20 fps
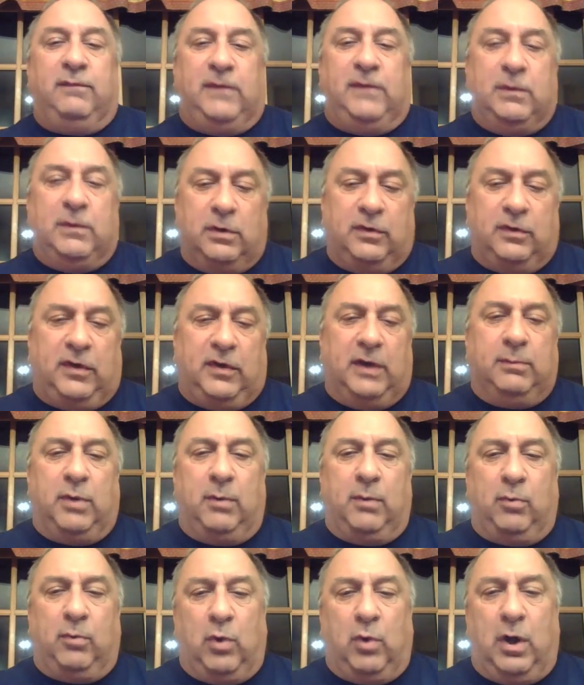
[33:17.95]
If you
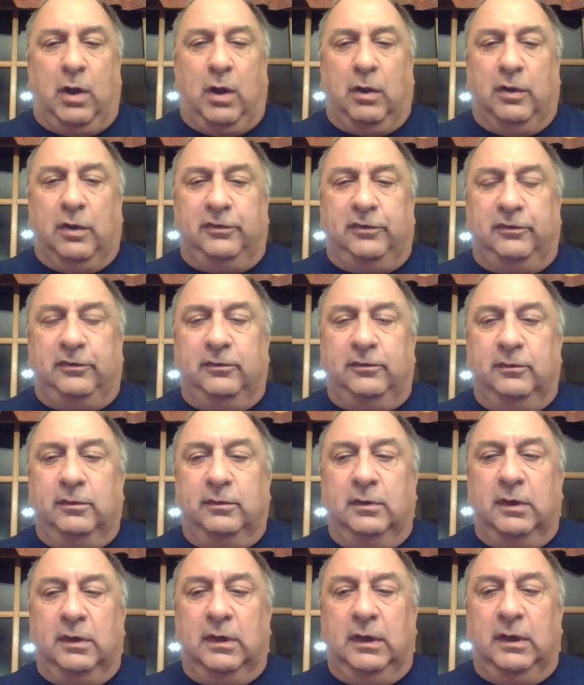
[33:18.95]
were to take Bubba
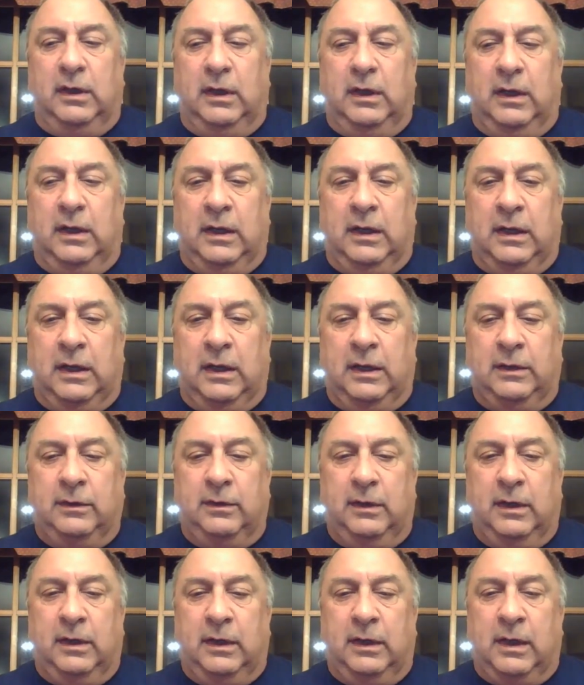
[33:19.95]
Wallace,
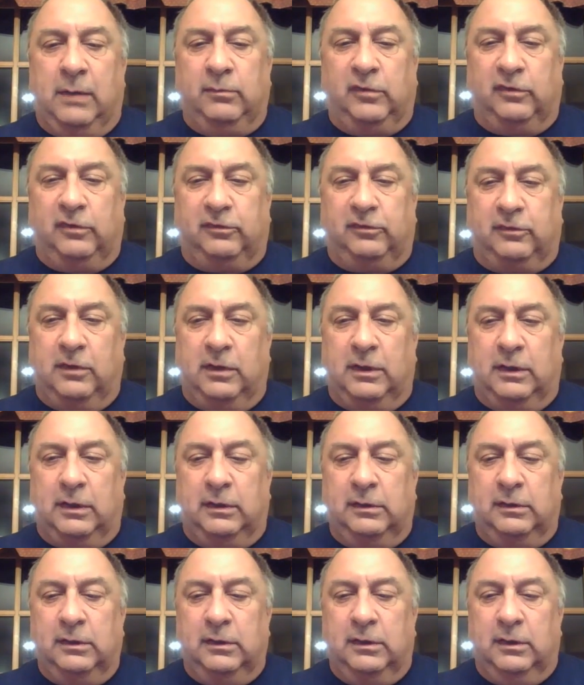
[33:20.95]
and I'm
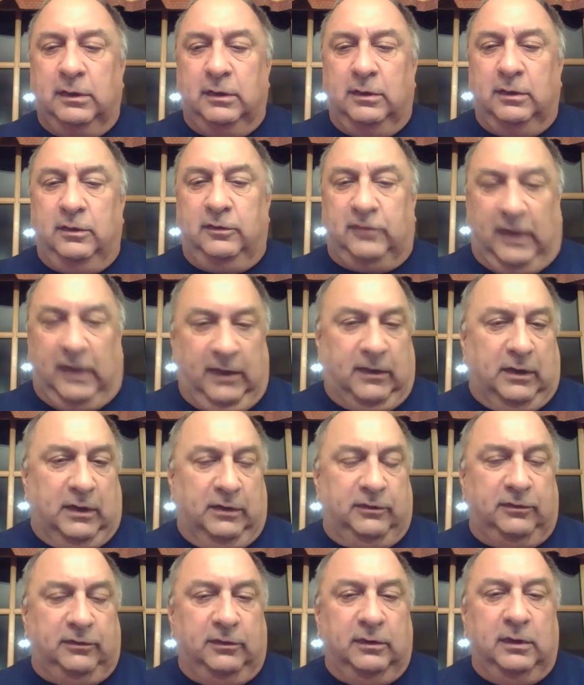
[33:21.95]
just going to
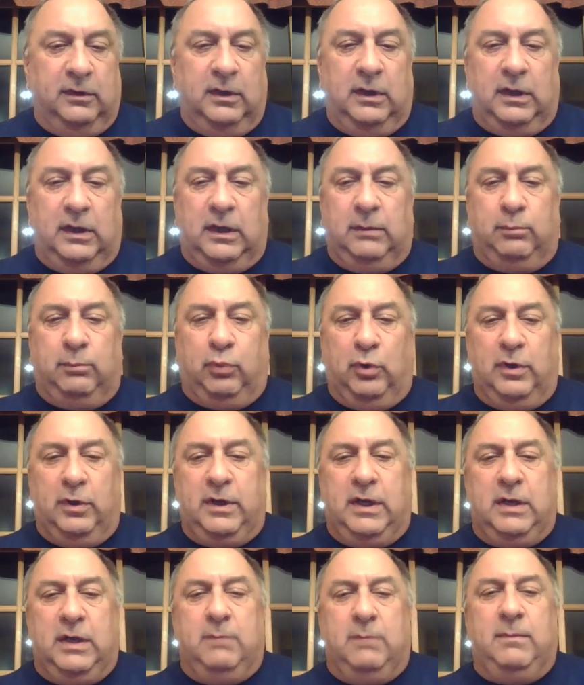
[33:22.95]
say this,
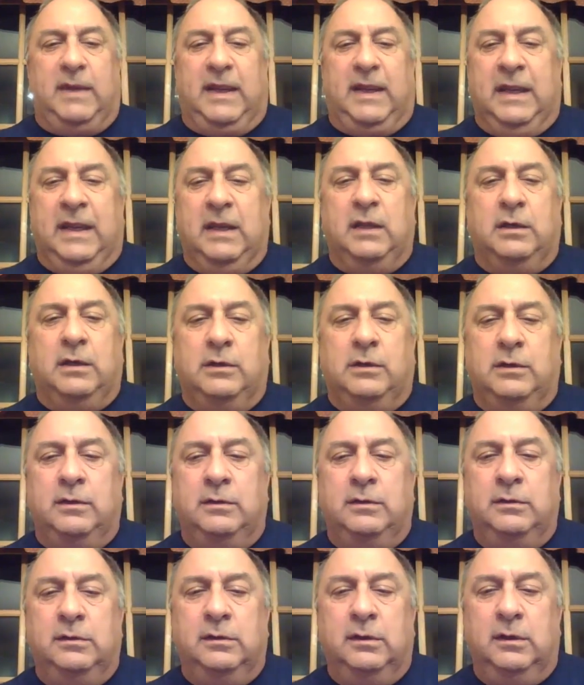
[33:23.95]
and put him
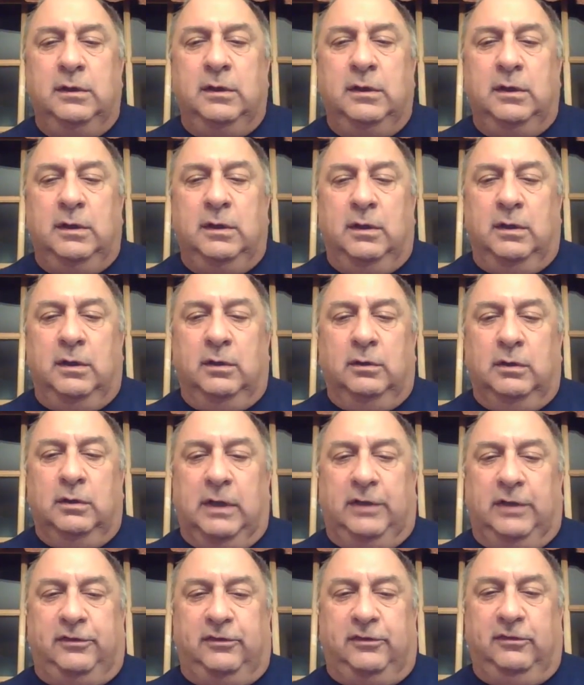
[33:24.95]
in,
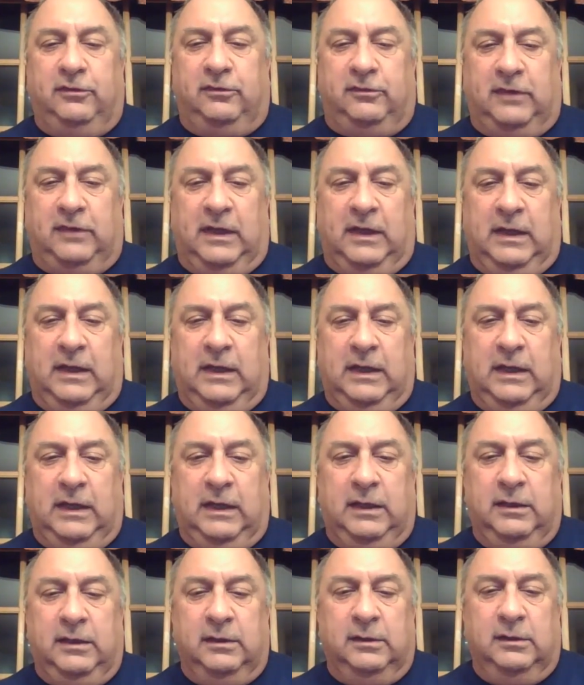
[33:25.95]
let's
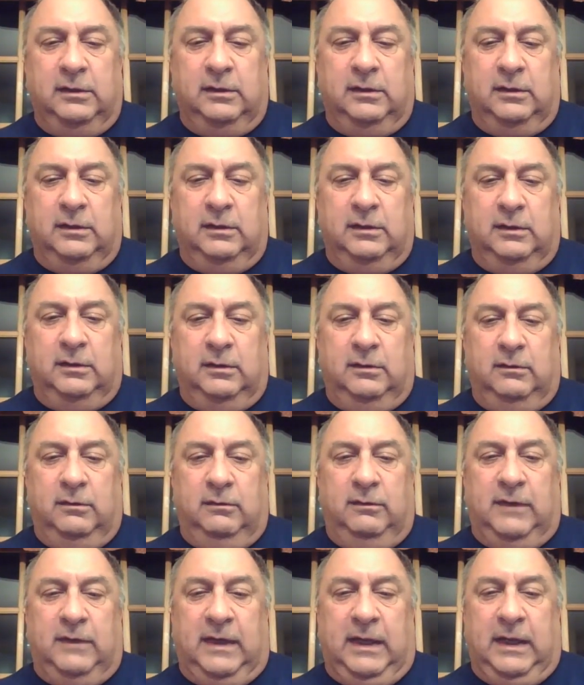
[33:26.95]
say,
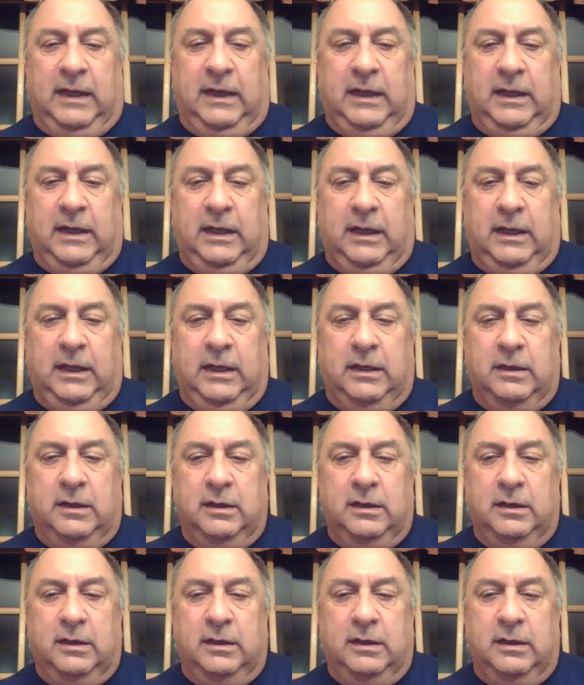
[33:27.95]
the